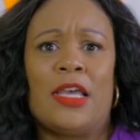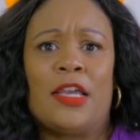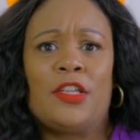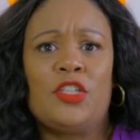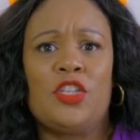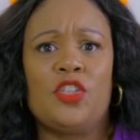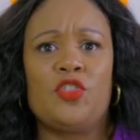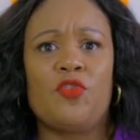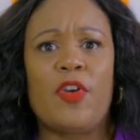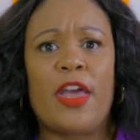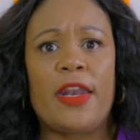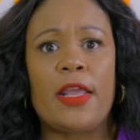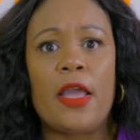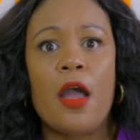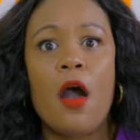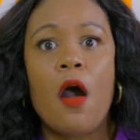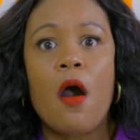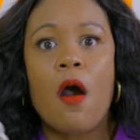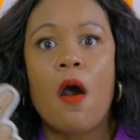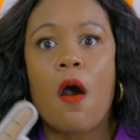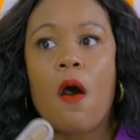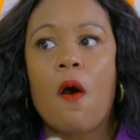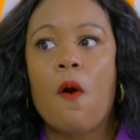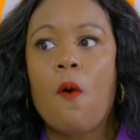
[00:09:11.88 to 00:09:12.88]
looks like she's ready.
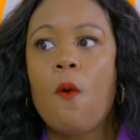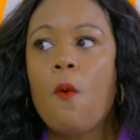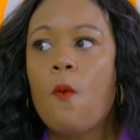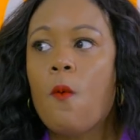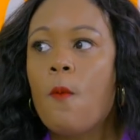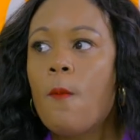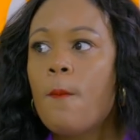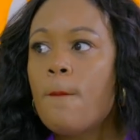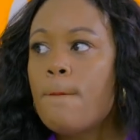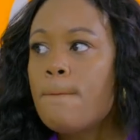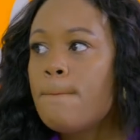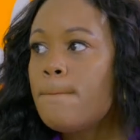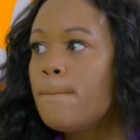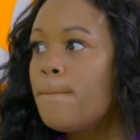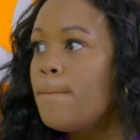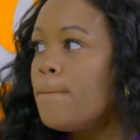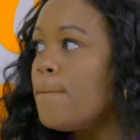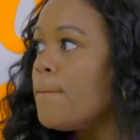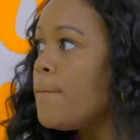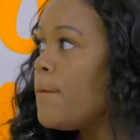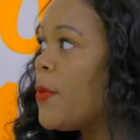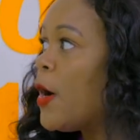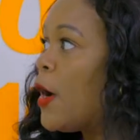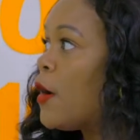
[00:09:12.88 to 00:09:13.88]
Oh,
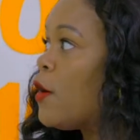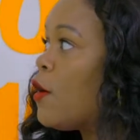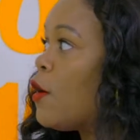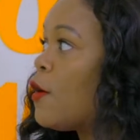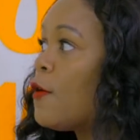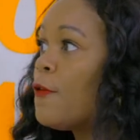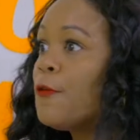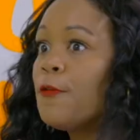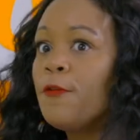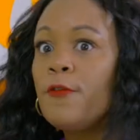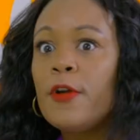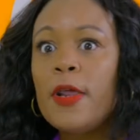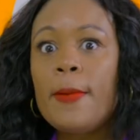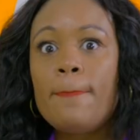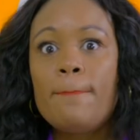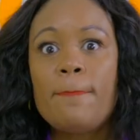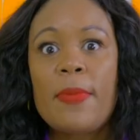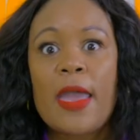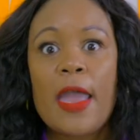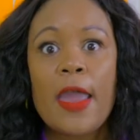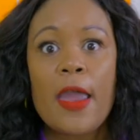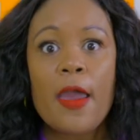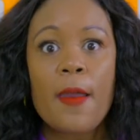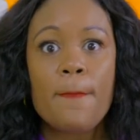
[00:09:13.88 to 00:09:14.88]
but her
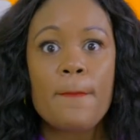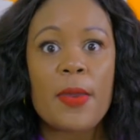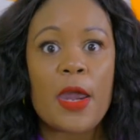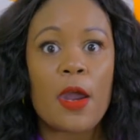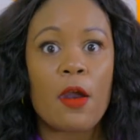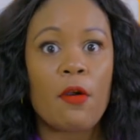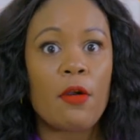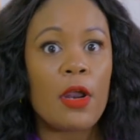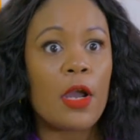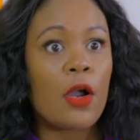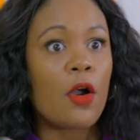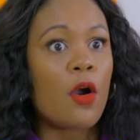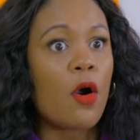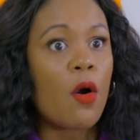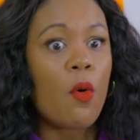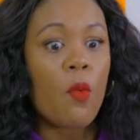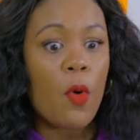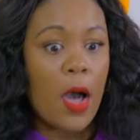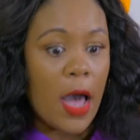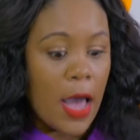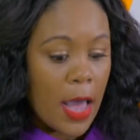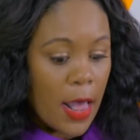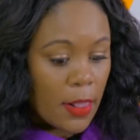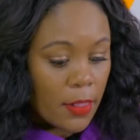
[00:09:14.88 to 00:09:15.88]
friend Bear Bear and
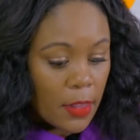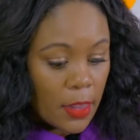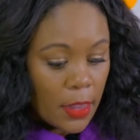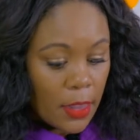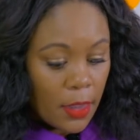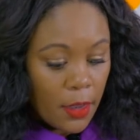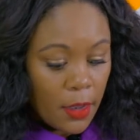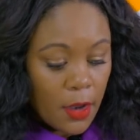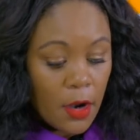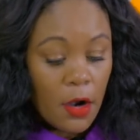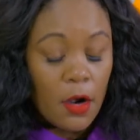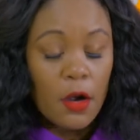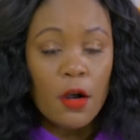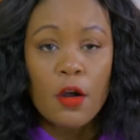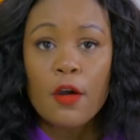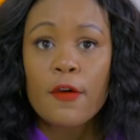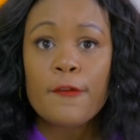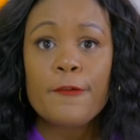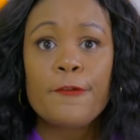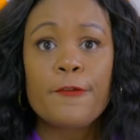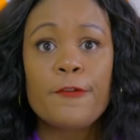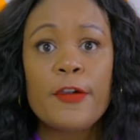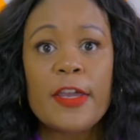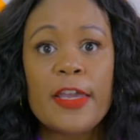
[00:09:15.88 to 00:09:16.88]
Koala,
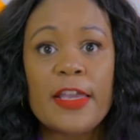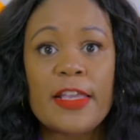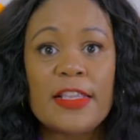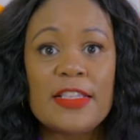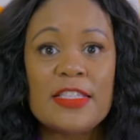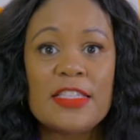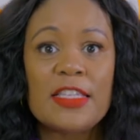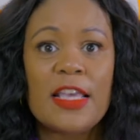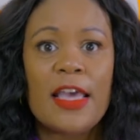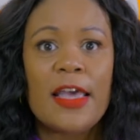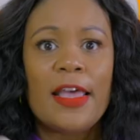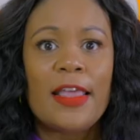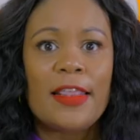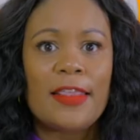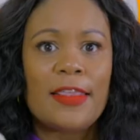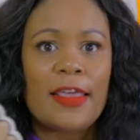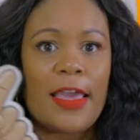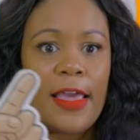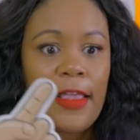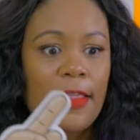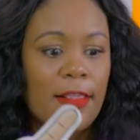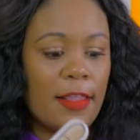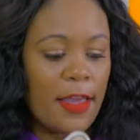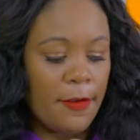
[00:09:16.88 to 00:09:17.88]
her friends,
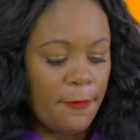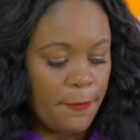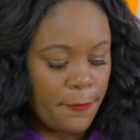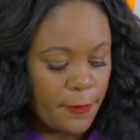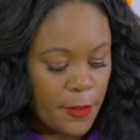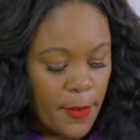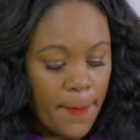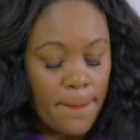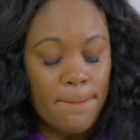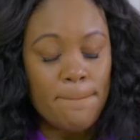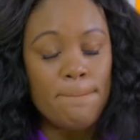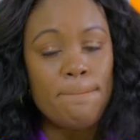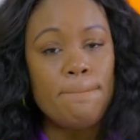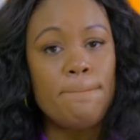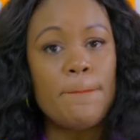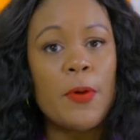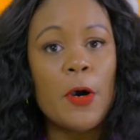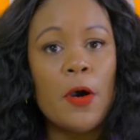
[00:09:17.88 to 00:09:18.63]
they left the